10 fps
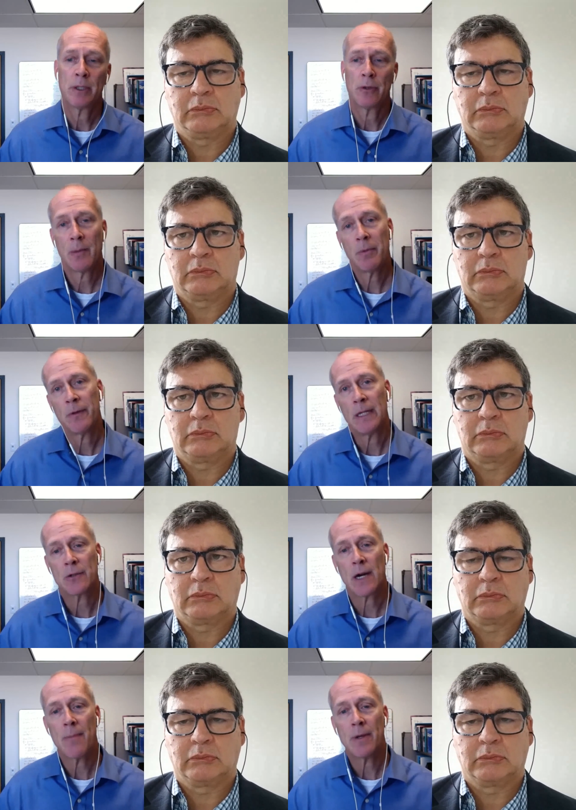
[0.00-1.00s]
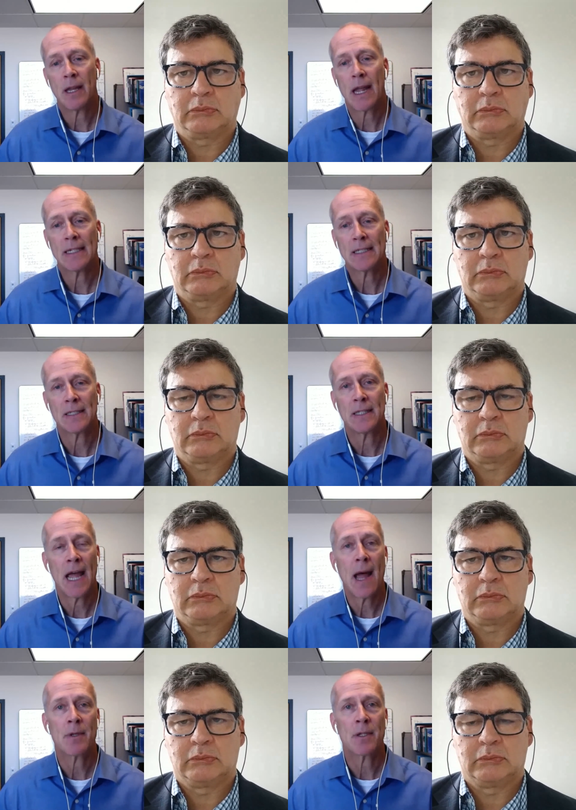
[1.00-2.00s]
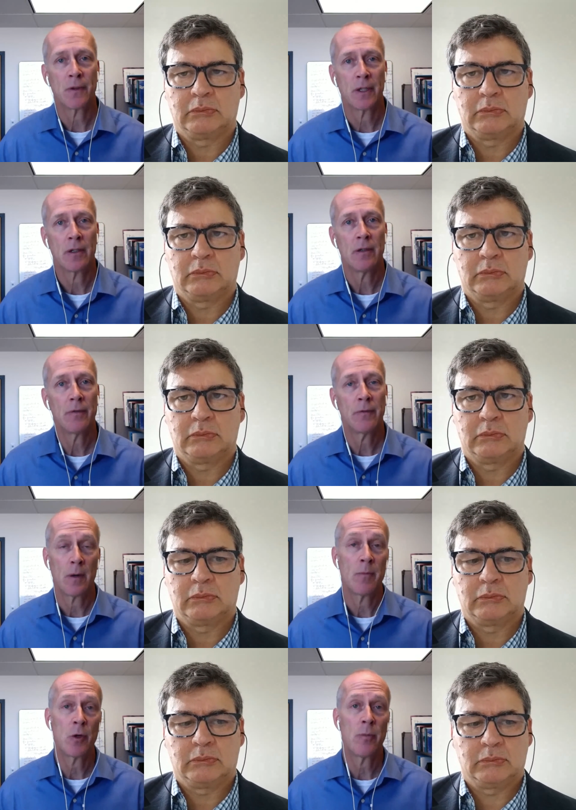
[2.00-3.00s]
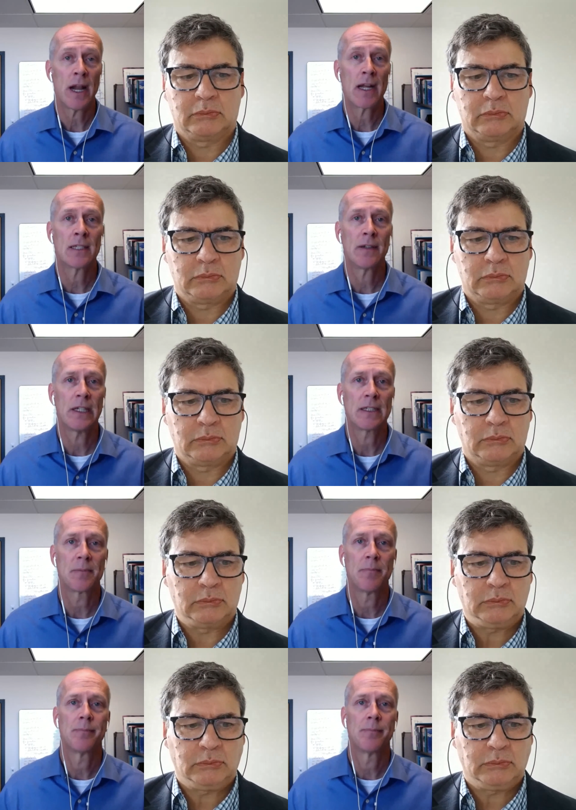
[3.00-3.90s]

Speaker 1: buildup of heat trapping gases in the atmosphere from human activities.